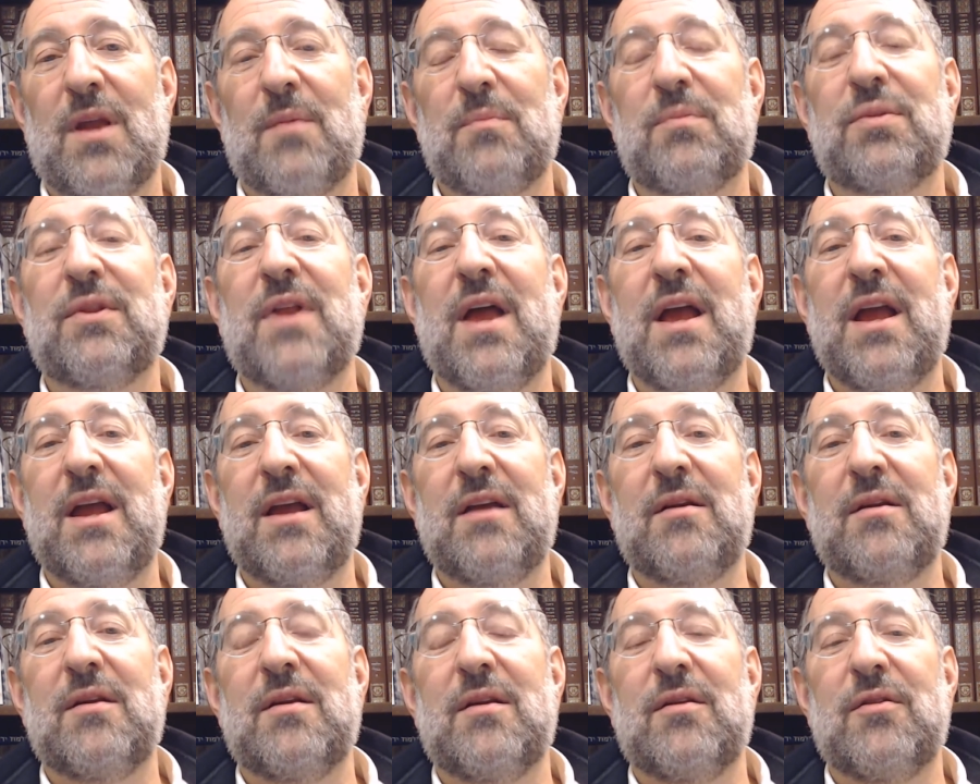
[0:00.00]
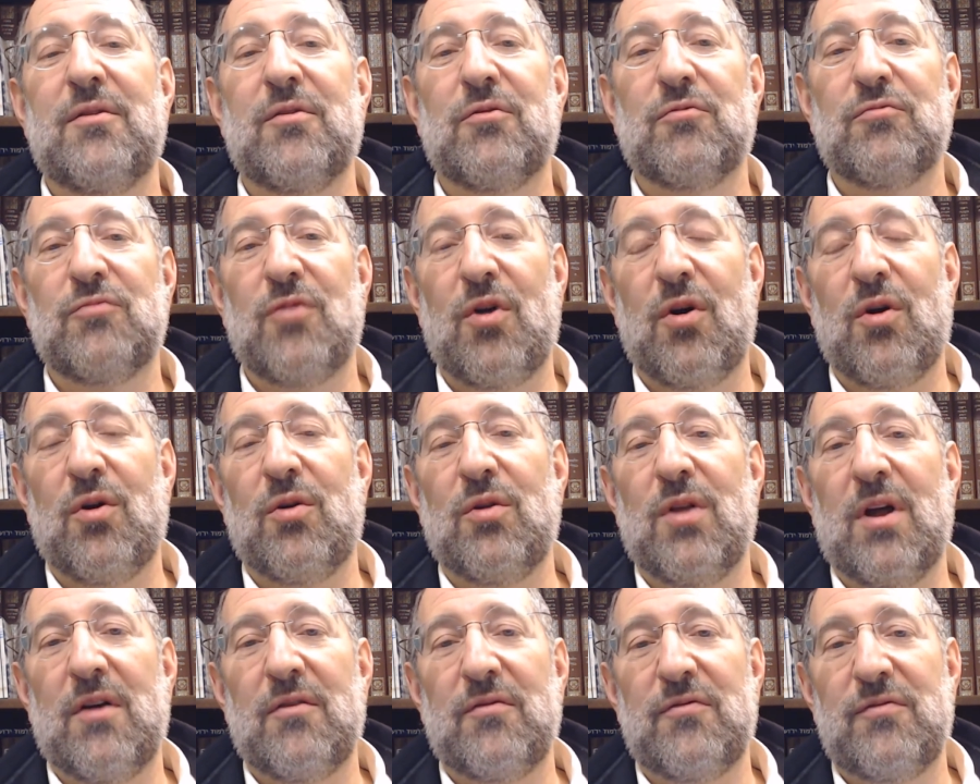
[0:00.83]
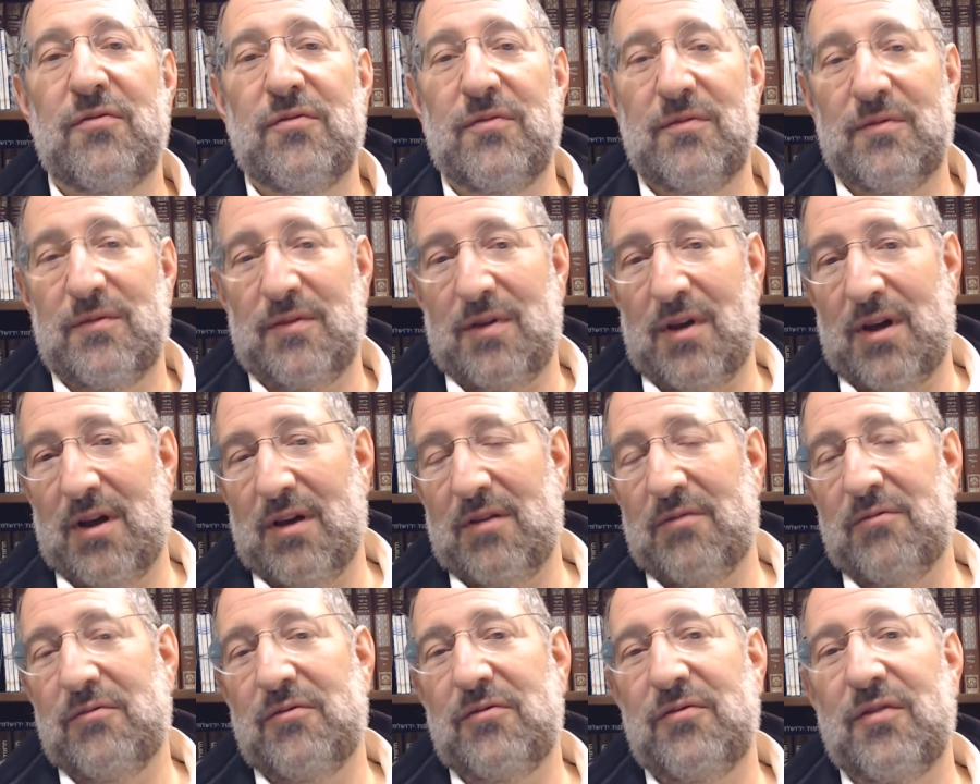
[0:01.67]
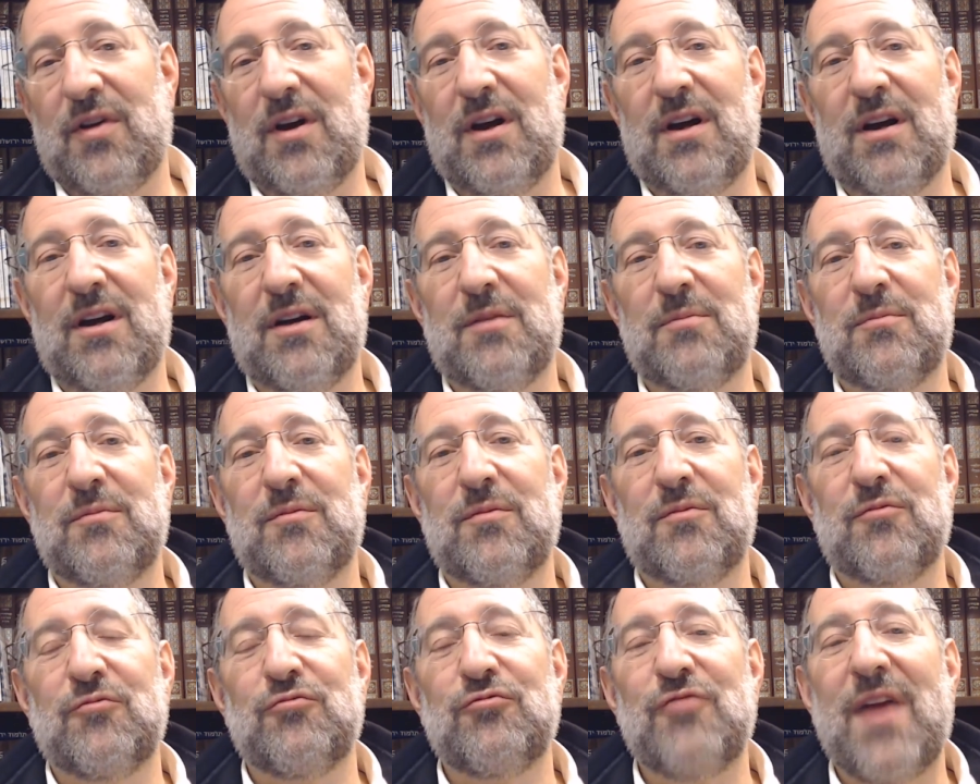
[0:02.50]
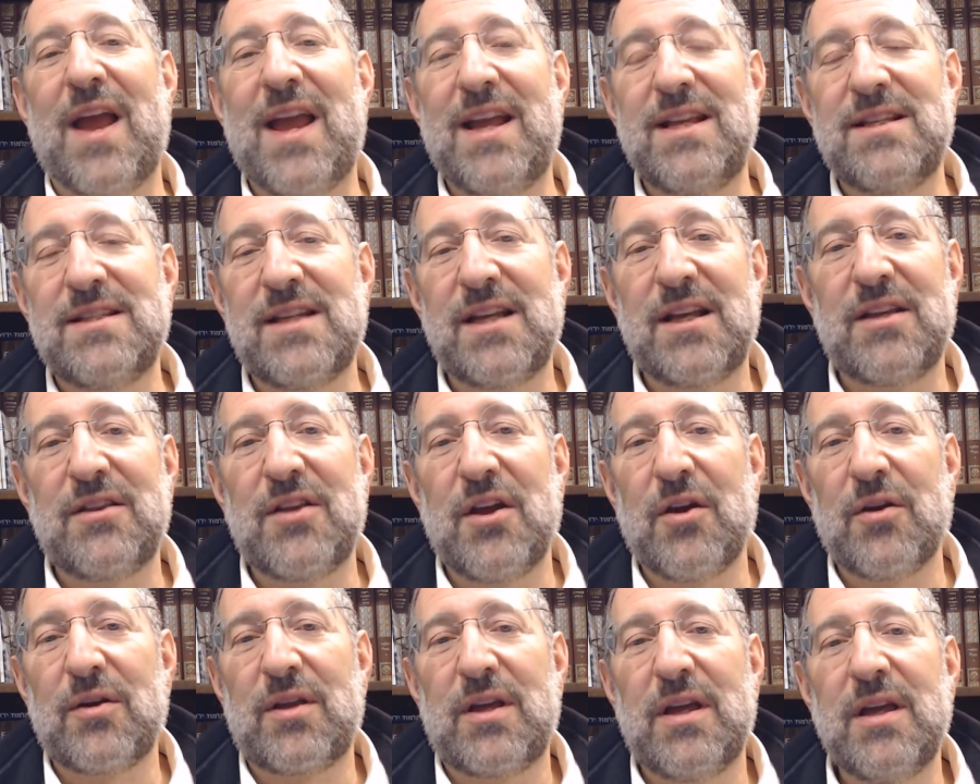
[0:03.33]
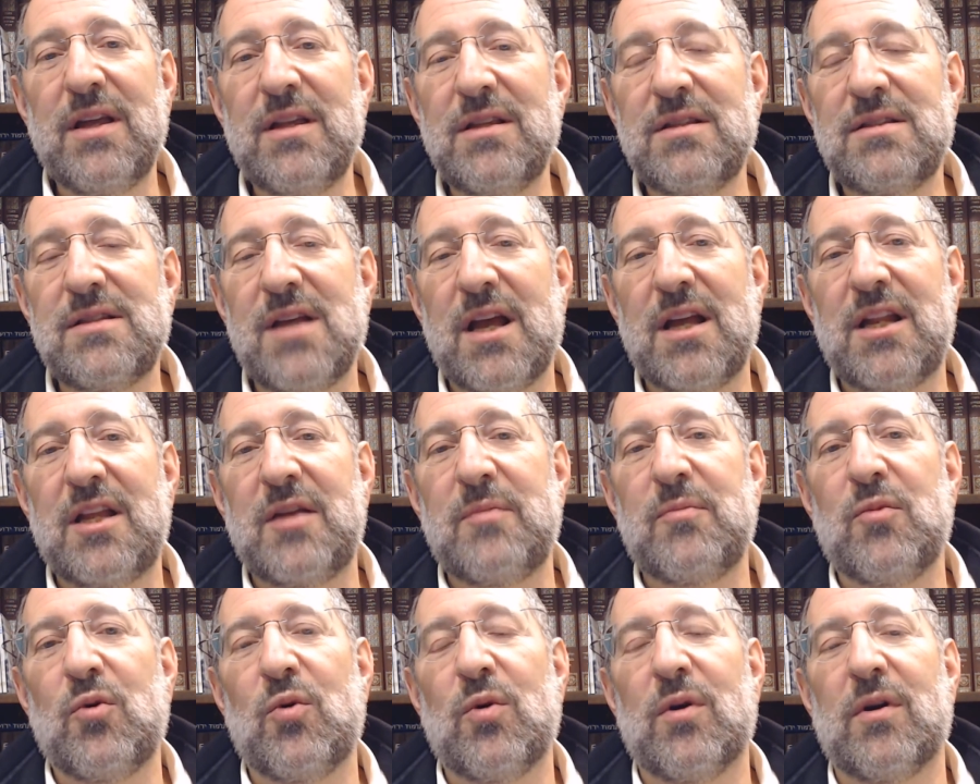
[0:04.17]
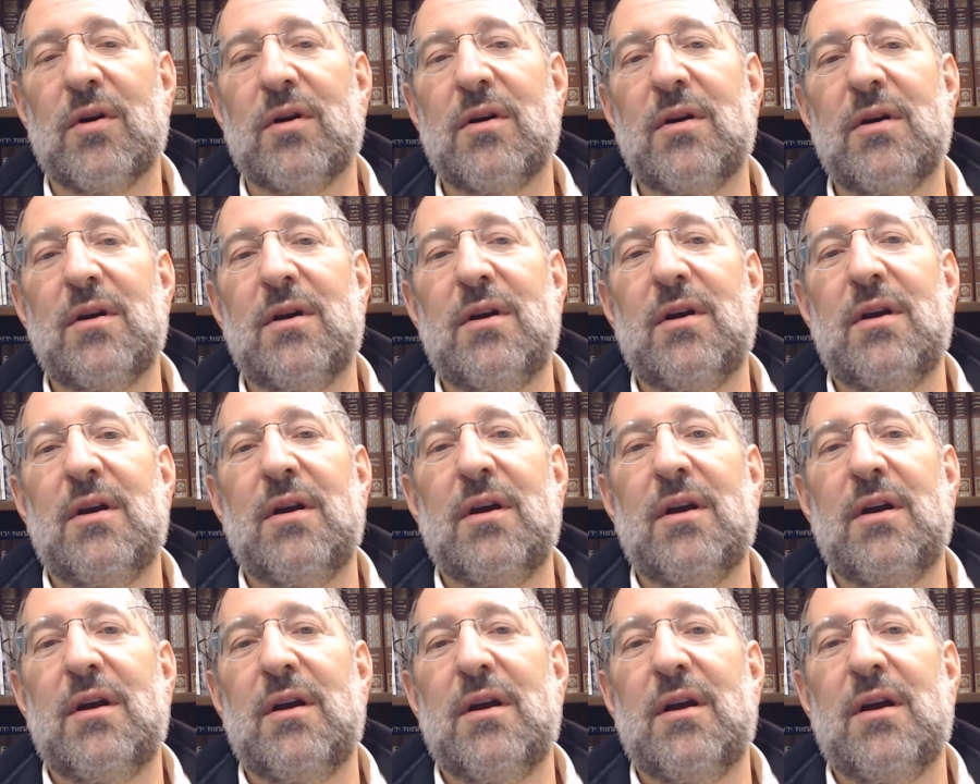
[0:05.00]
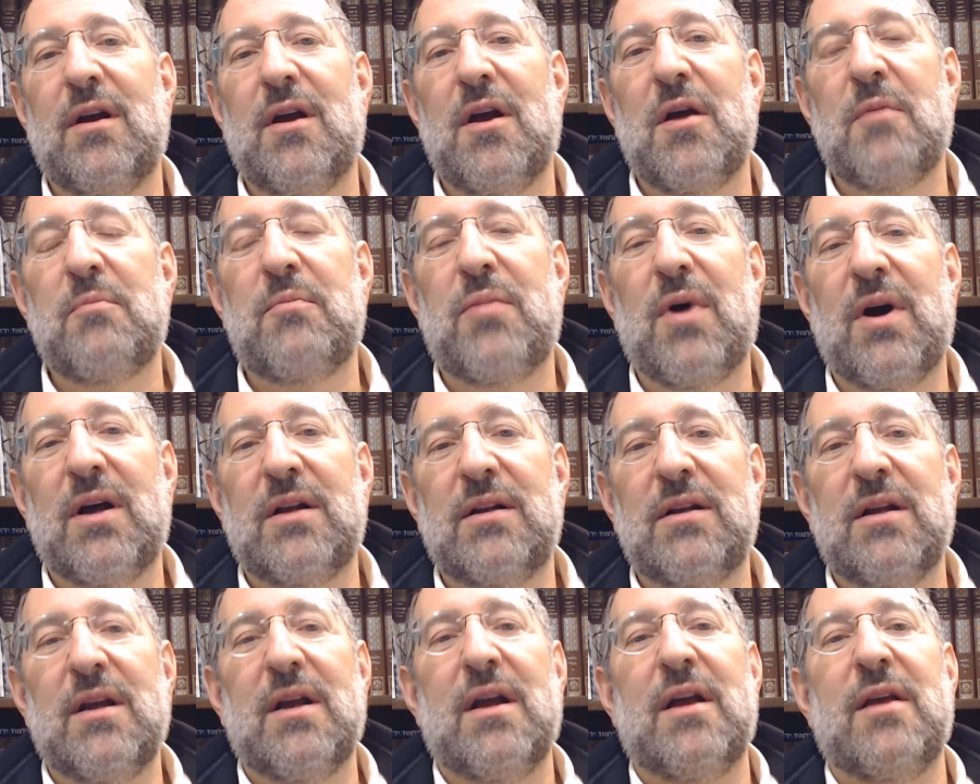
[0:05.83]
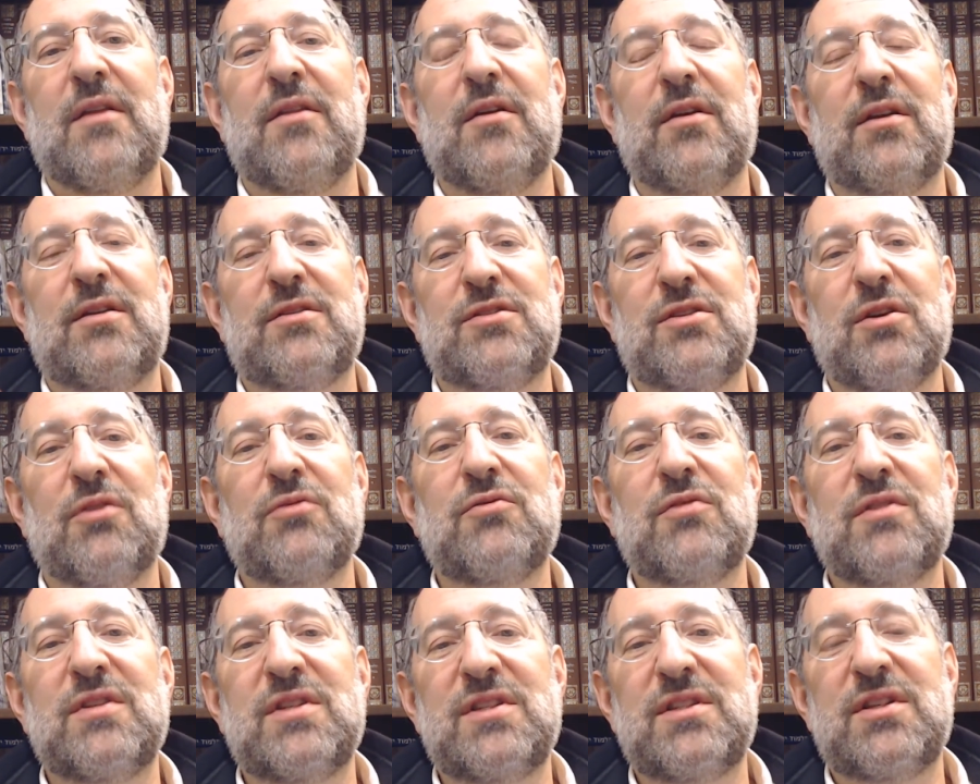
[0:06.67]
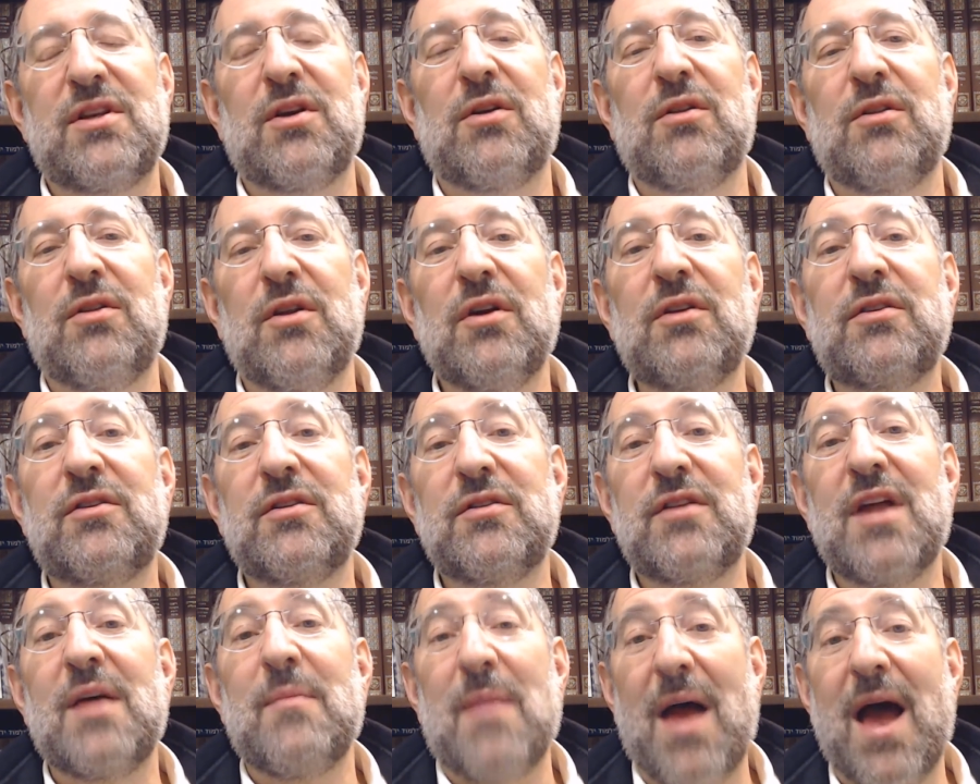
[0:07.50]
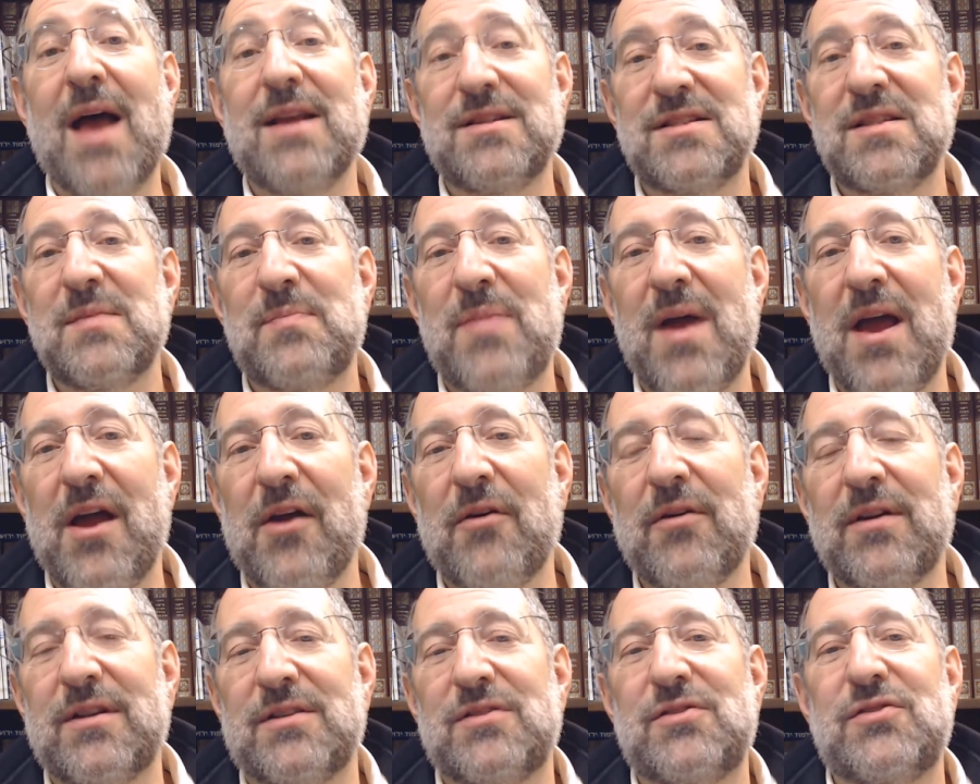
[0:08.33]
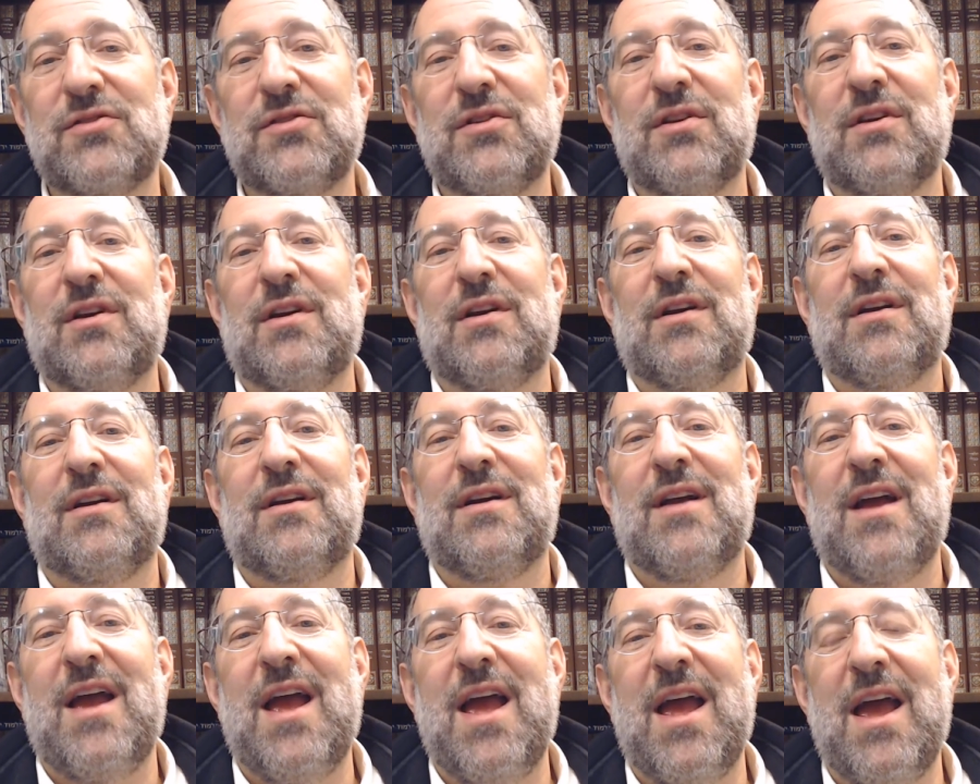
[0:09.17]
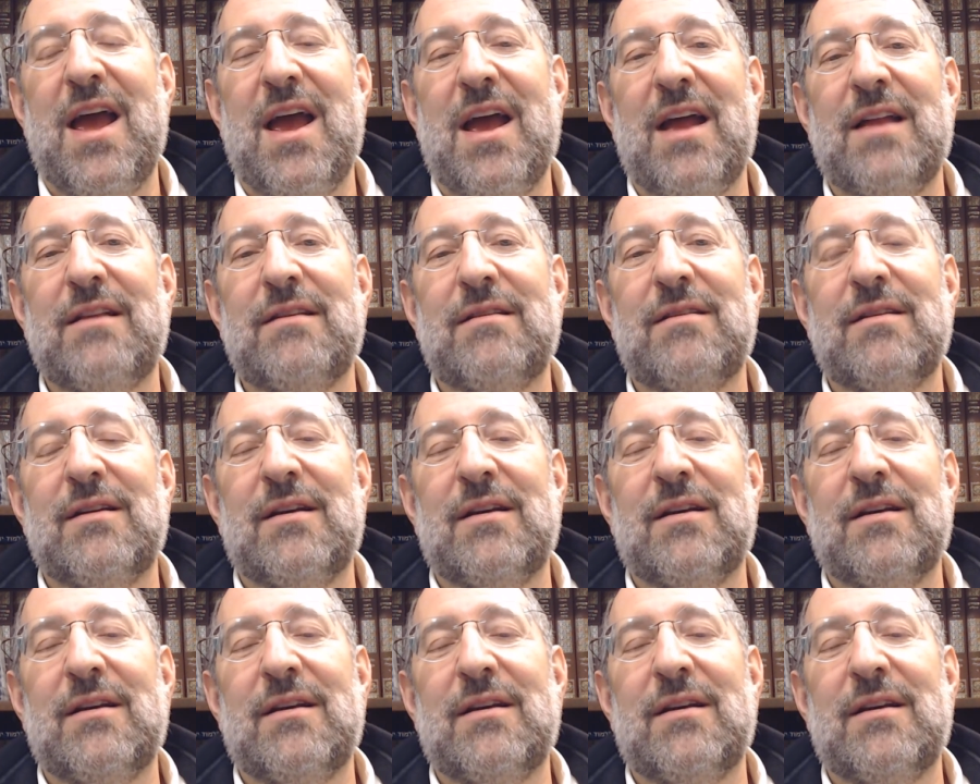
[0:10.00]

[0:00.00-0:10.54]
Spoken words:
playing the role of raising their kids anymore. But the children still look to them as the parents. And